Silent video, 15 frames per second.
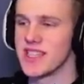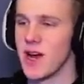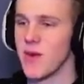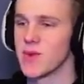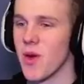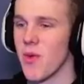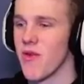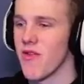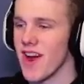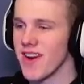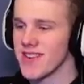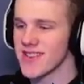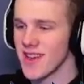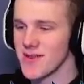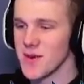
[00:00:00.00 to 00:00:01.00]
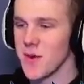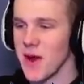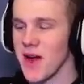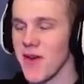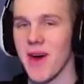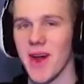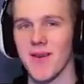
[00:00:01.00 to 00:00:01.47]
this episode. We found ourselves a
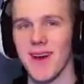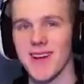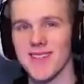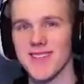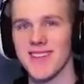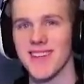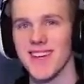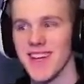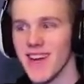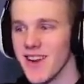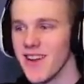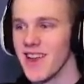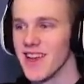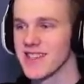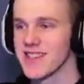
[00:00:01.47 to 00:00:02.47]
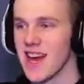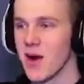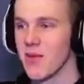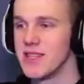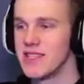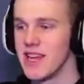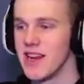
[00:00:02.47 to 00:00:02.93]
whale, man. I'm actually really
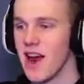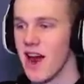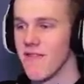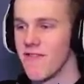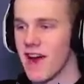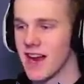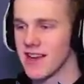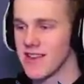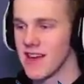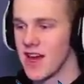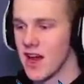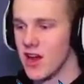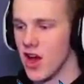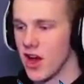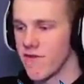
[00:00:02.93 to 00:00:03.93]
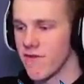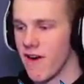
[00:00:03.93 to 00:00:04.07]
excited. We did, in fact, not